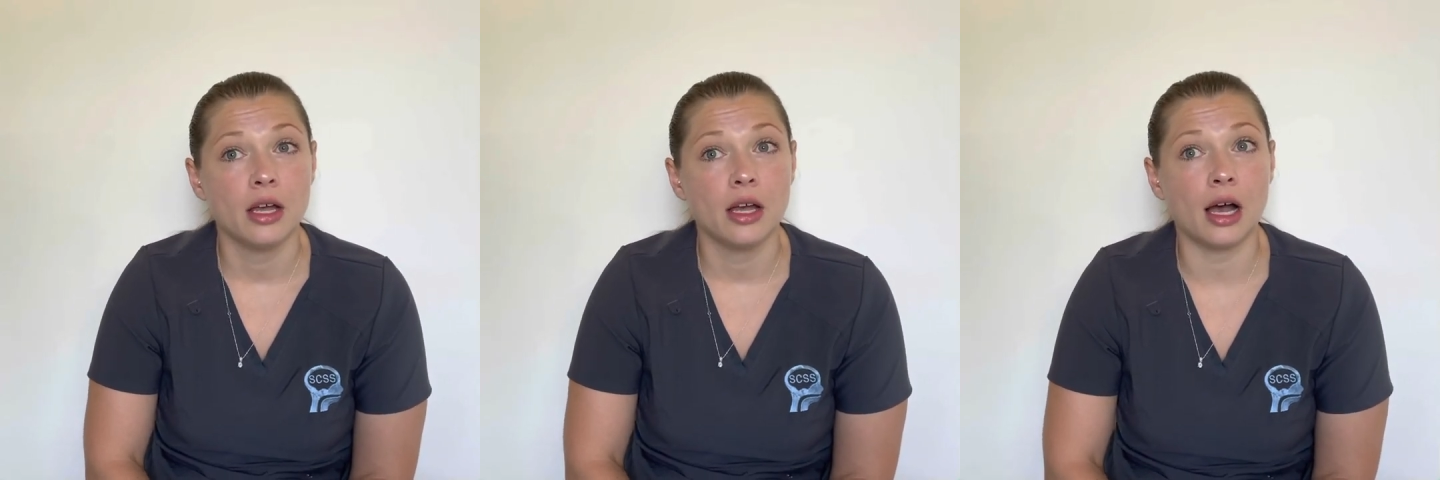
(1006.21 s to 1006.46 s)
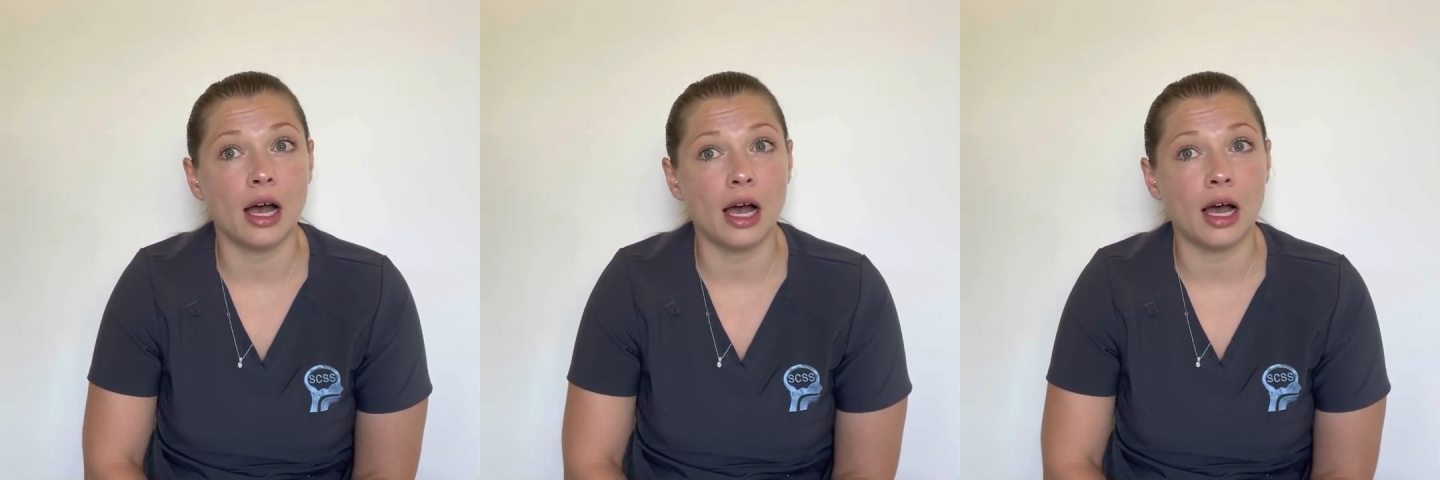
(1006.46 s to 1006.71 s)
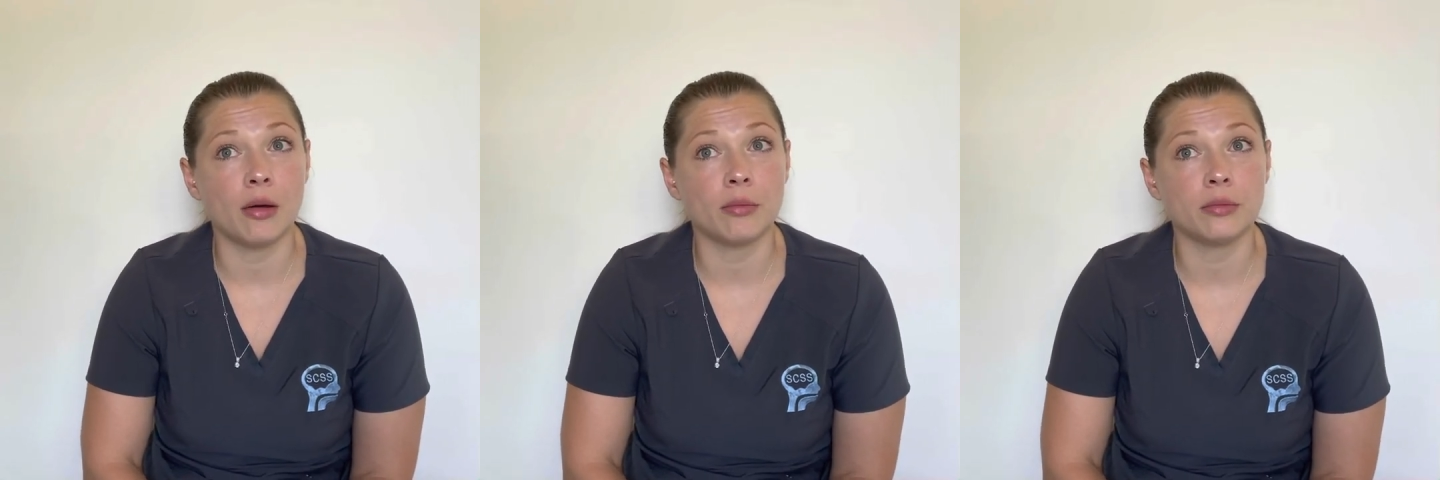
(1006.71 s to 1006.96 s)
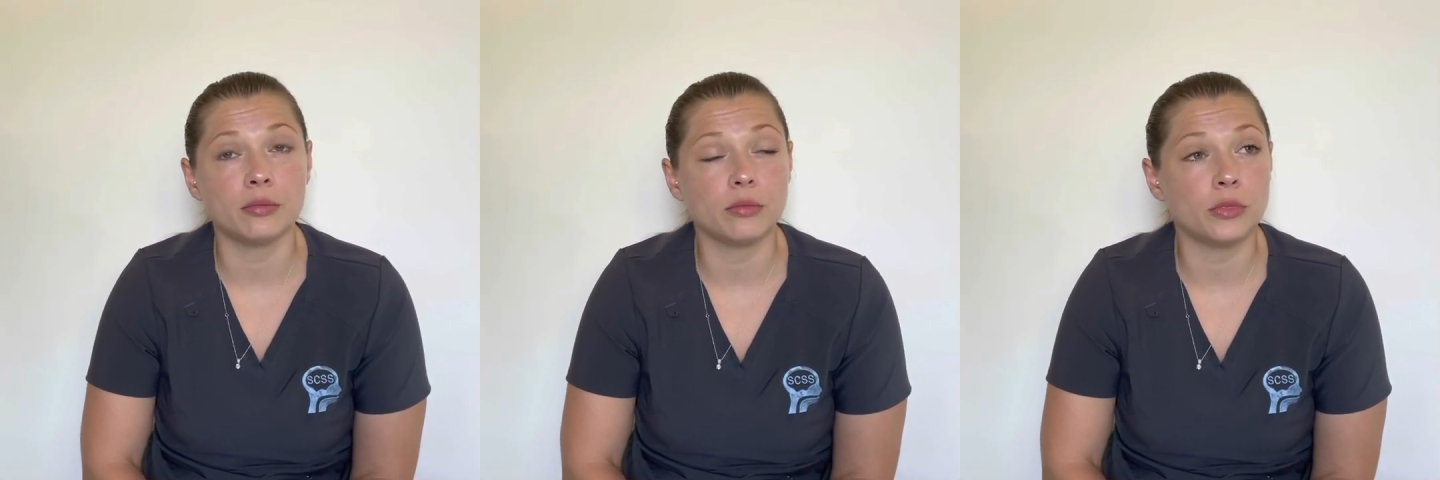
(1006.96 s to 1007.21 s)

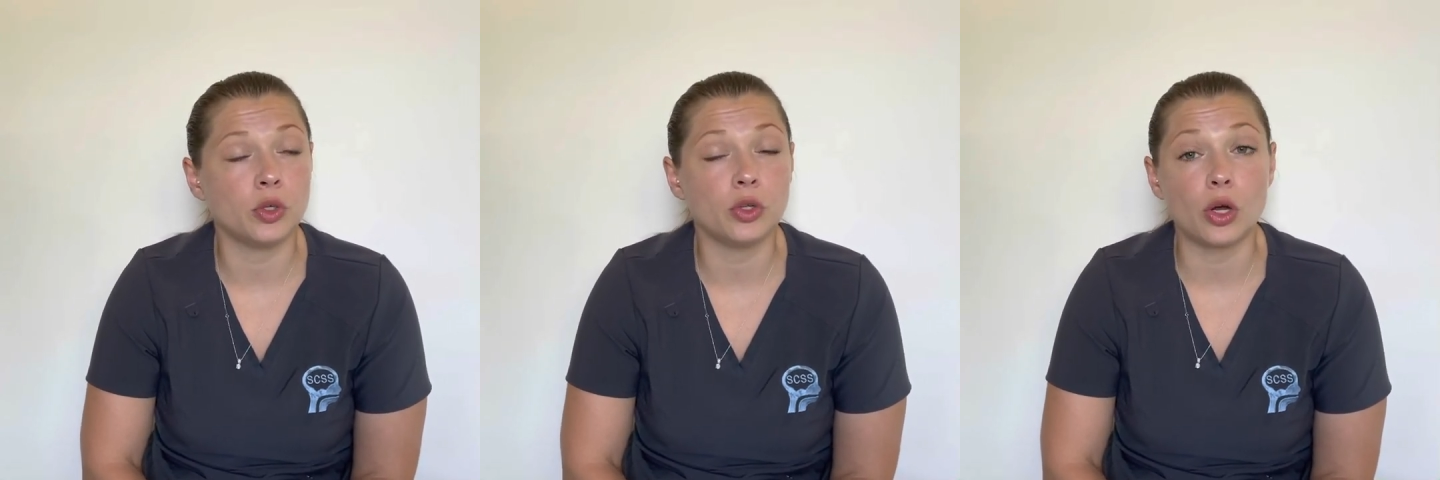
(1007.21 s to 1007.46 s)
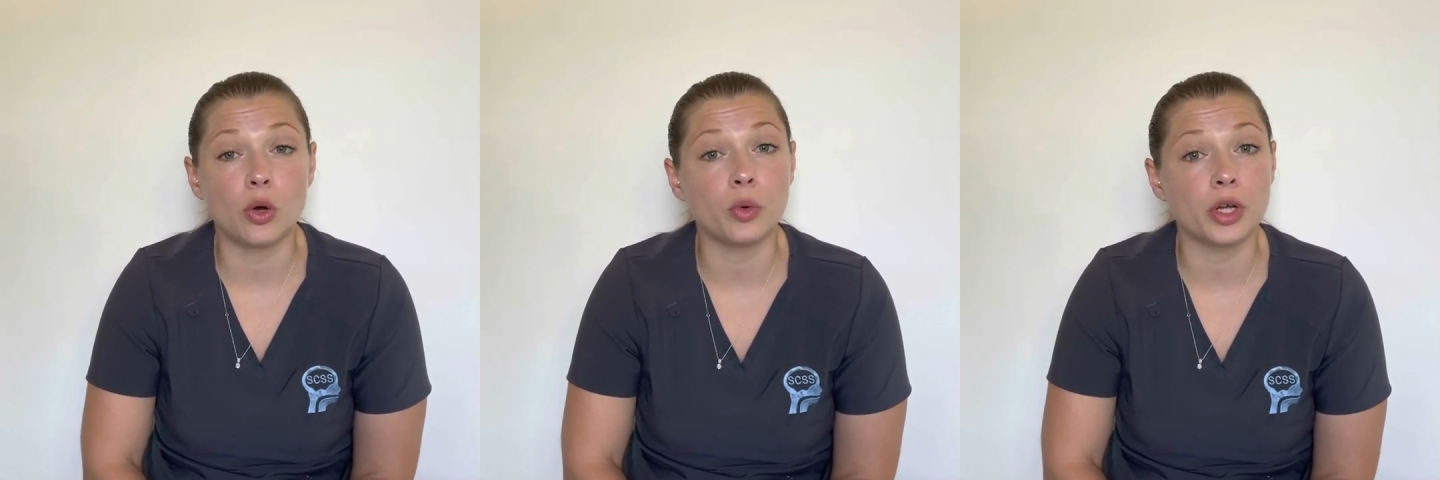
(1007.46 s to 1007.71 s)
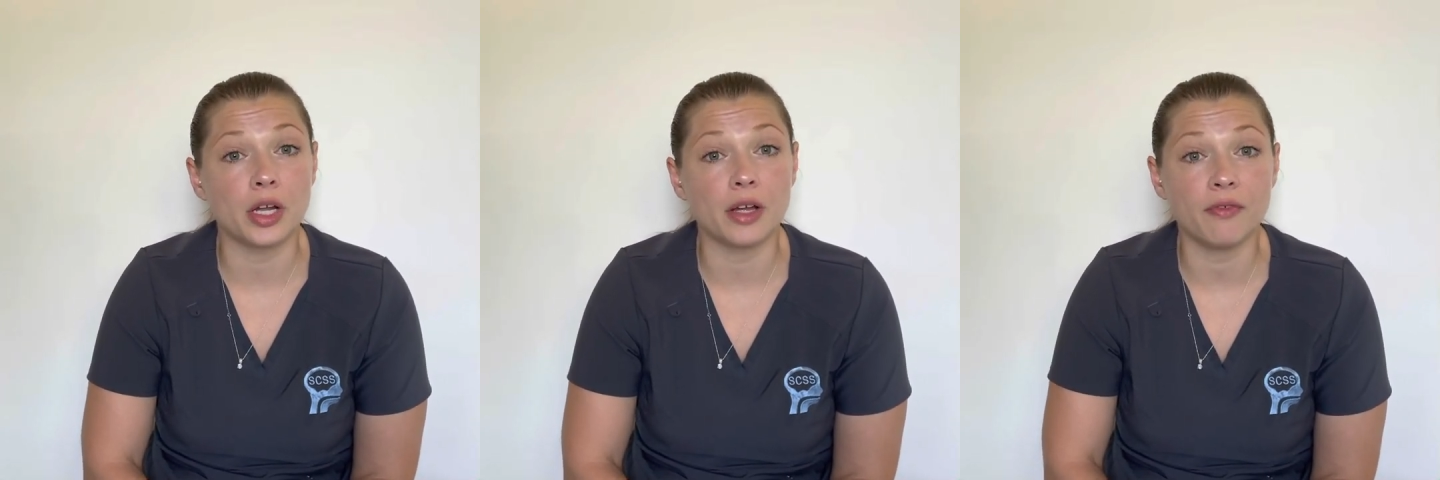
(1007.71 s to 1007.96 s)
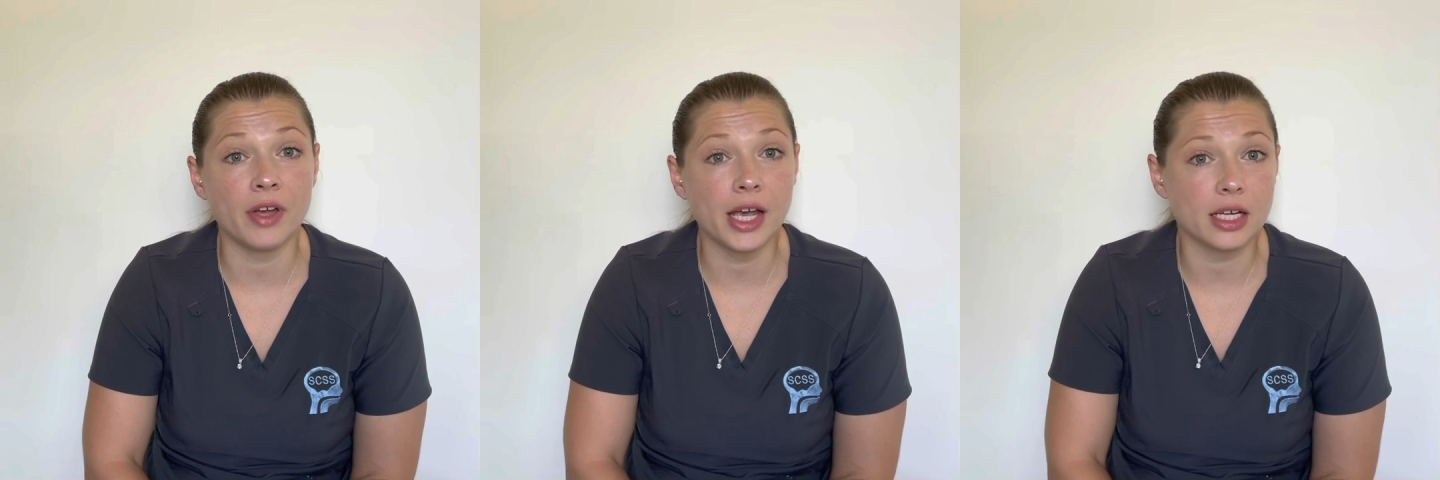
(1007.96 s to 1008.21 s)
would
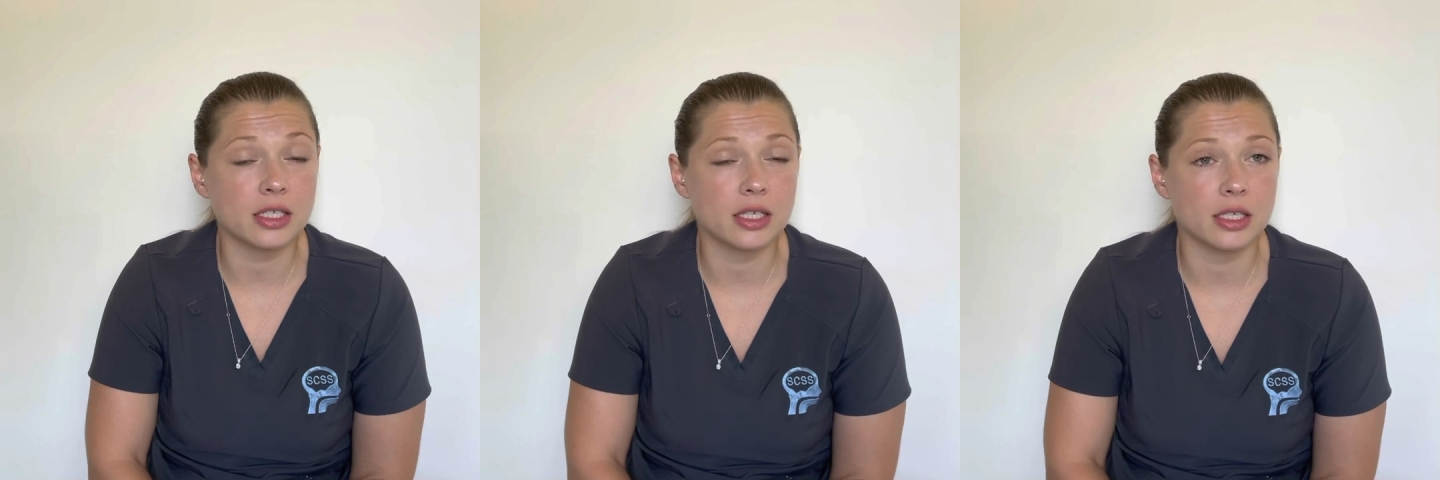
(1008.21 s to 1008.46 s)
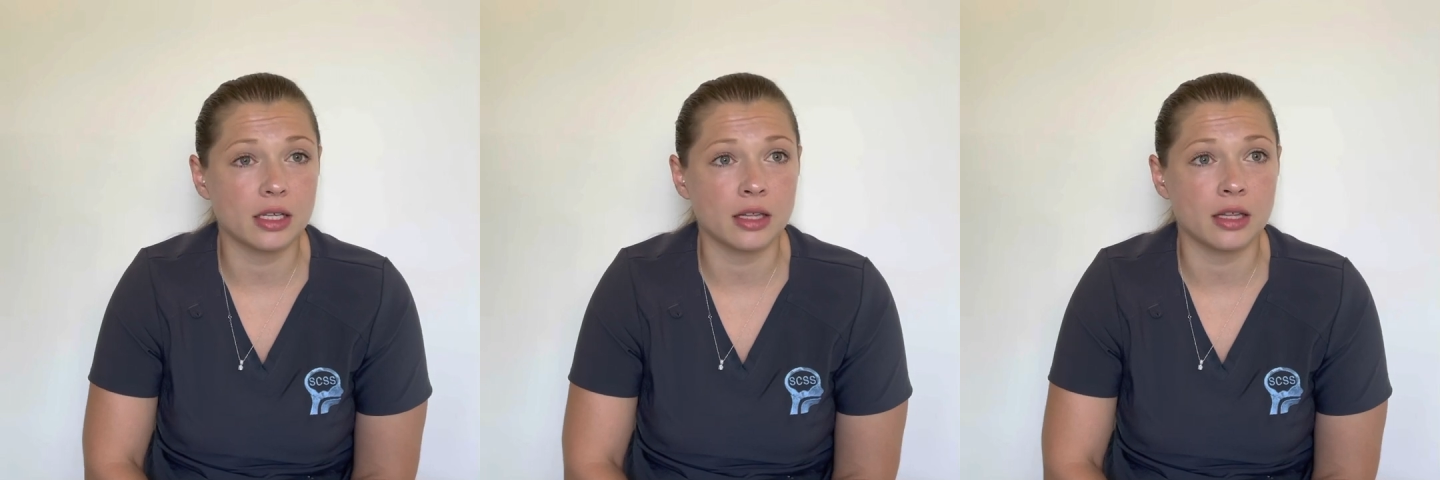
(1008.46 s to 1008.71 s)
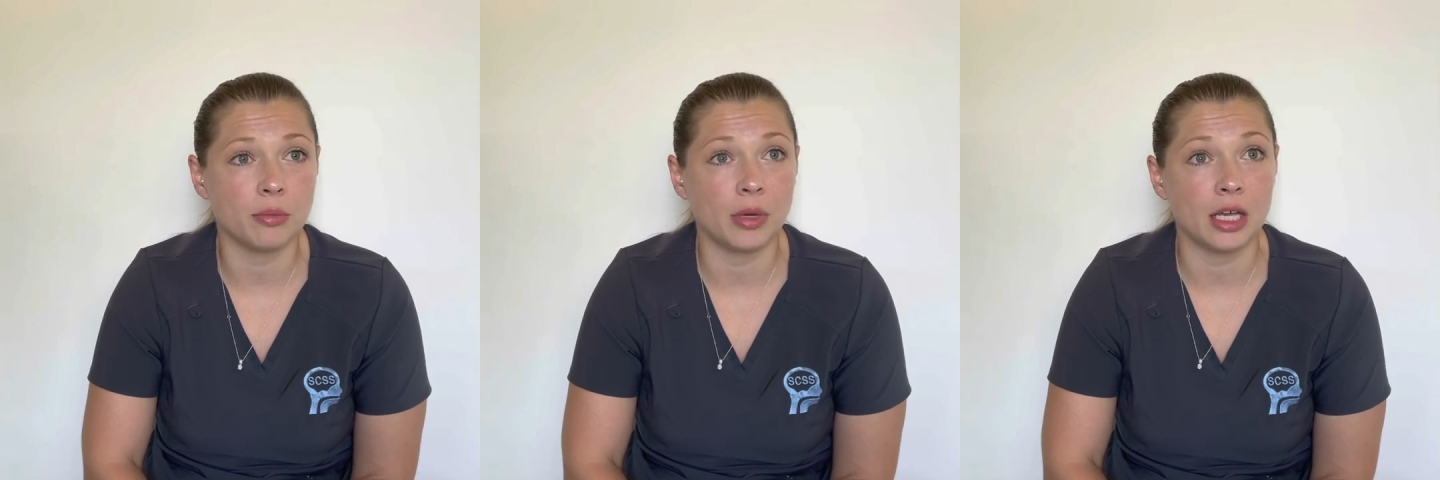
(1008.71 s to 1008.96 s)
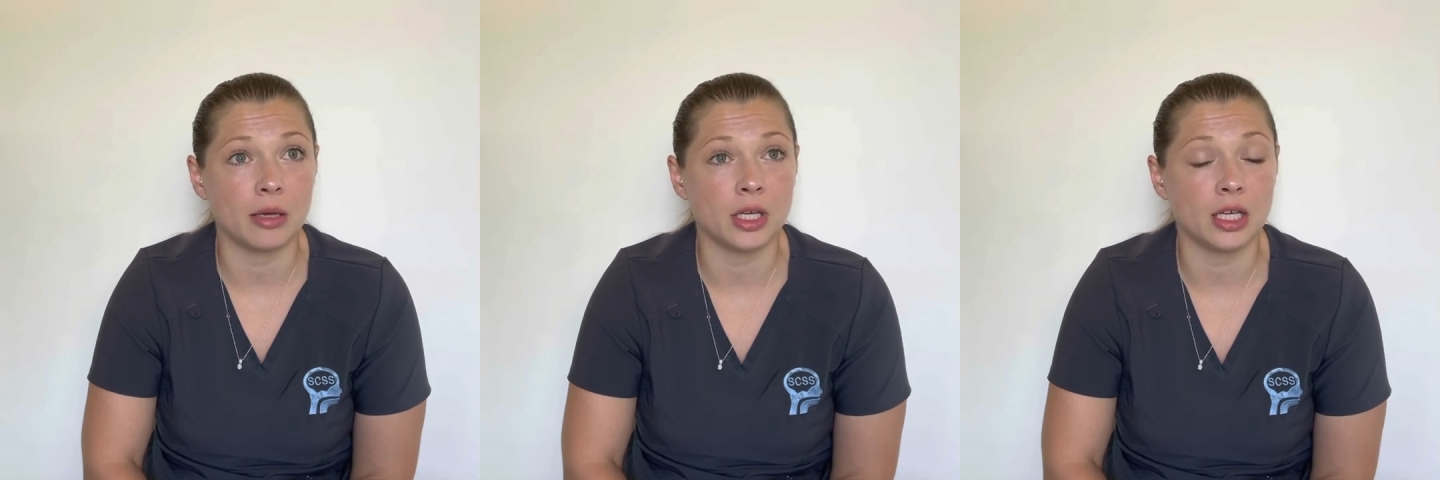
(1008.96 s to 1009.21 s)
affect the
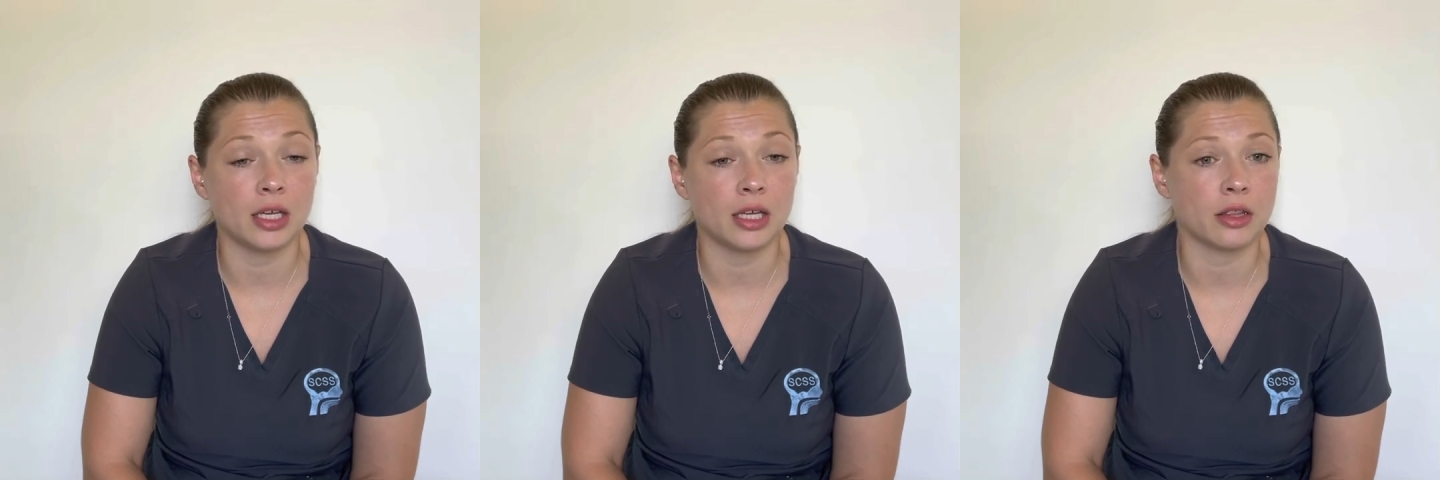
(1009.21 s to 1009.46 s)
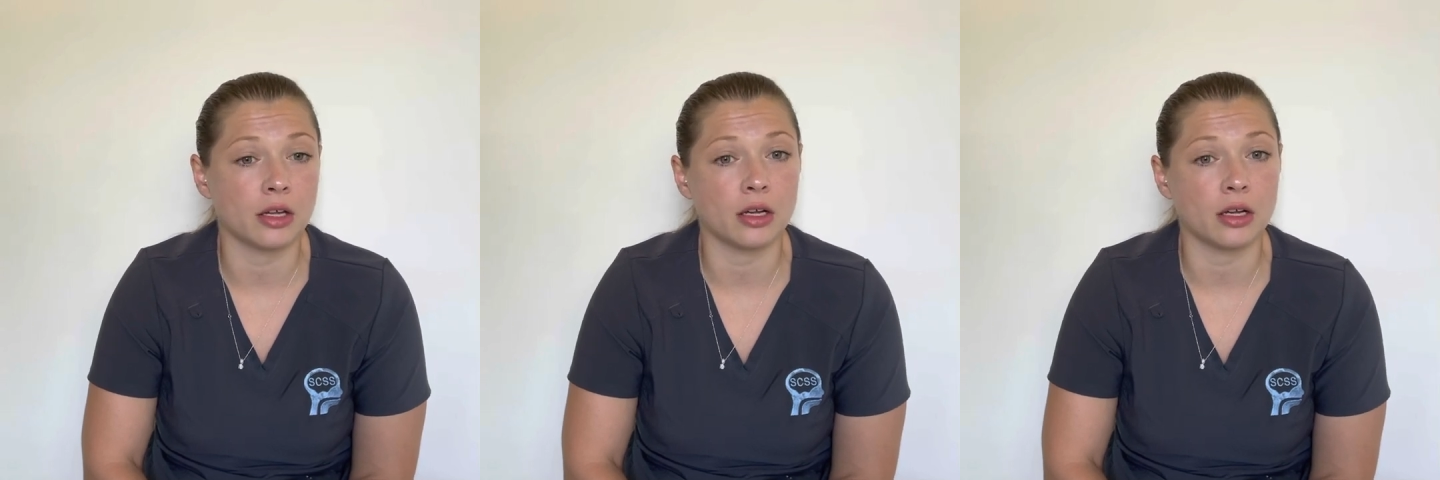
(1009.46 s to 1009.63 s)
baby and